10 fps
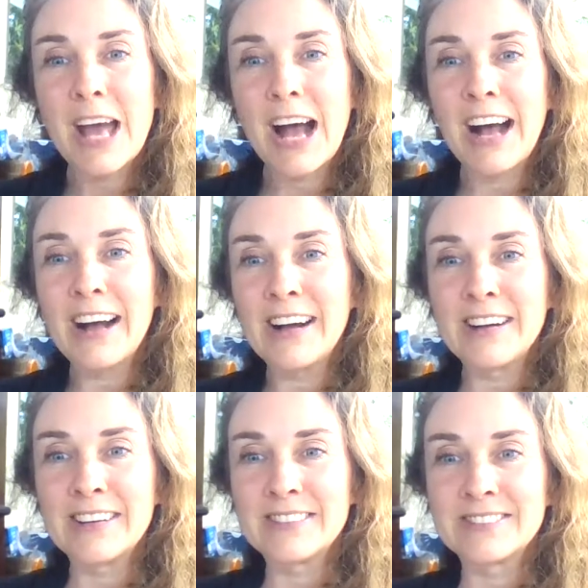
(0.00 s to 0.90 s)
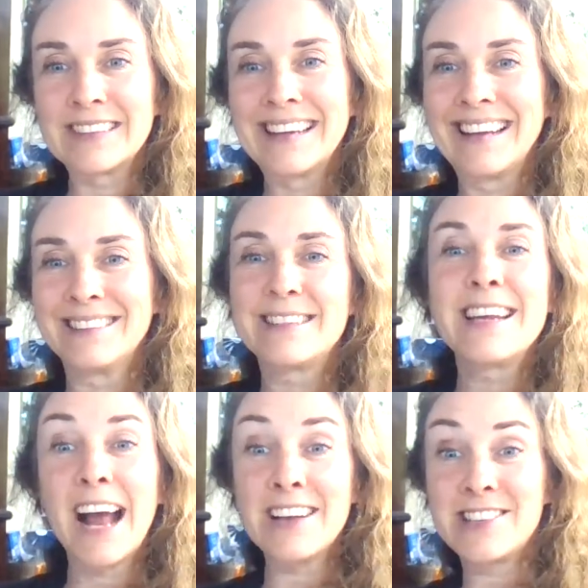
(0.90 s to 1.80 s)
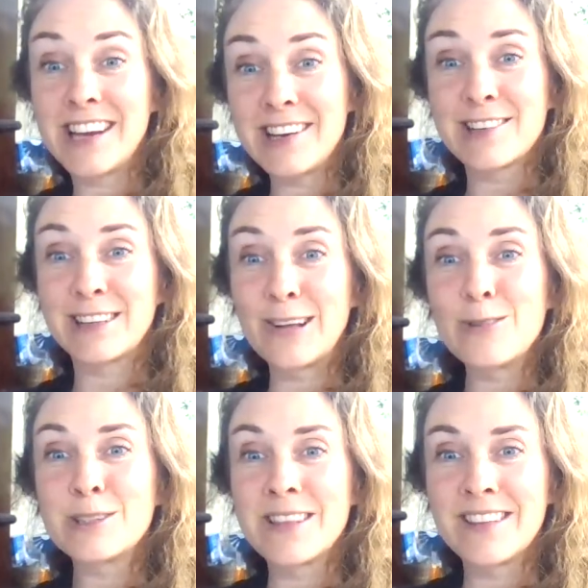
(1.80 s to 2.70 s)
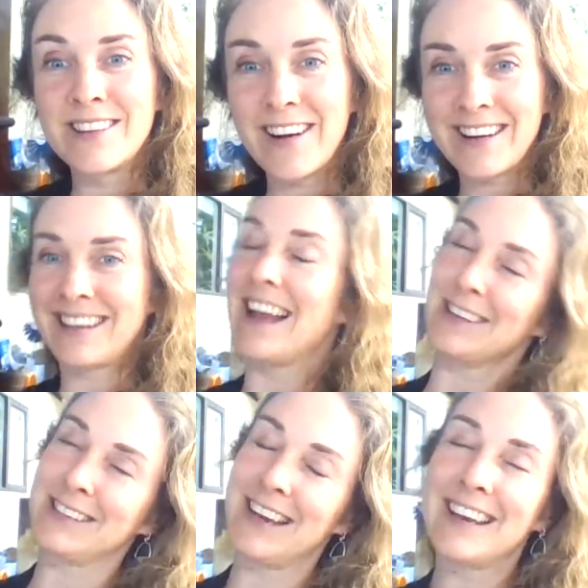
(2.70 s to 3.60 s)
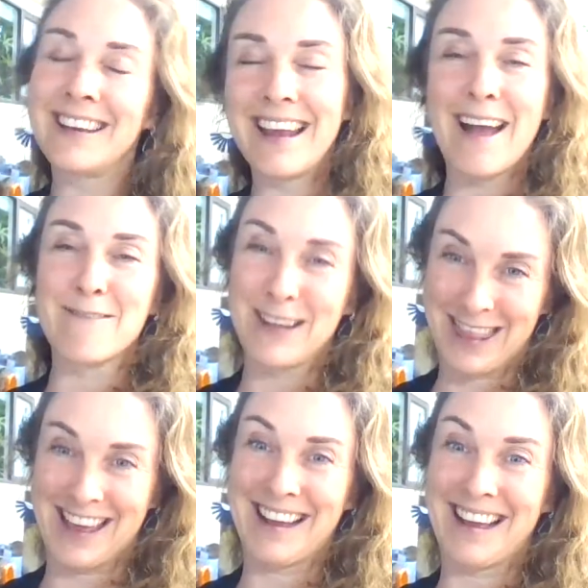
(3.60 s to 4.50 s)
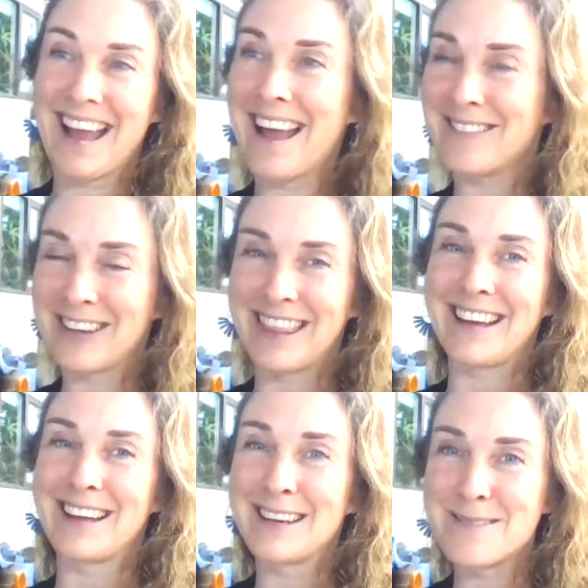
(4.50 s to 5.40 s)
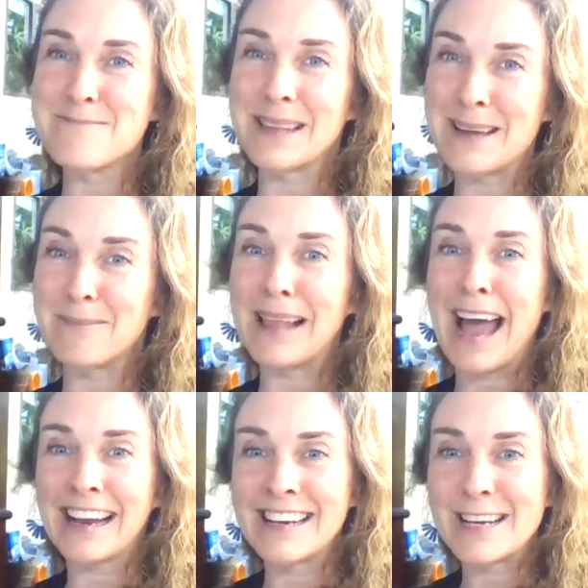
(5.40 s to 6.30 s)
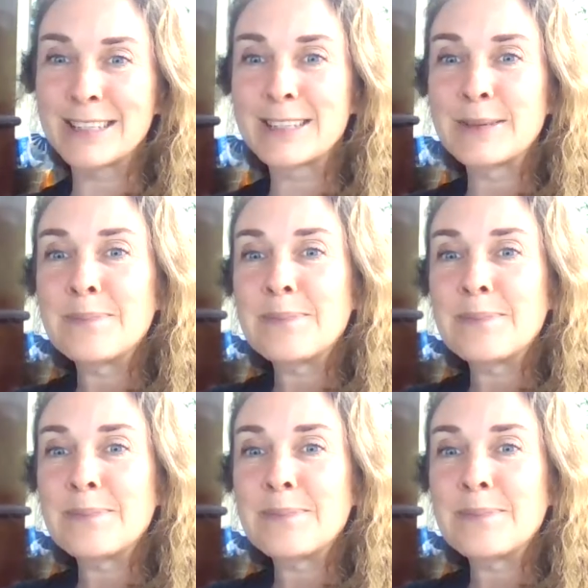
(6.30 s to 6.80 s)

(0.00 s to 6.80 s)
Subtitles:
Did I change clothes in the dark? Yes, I did everything in complete blackness.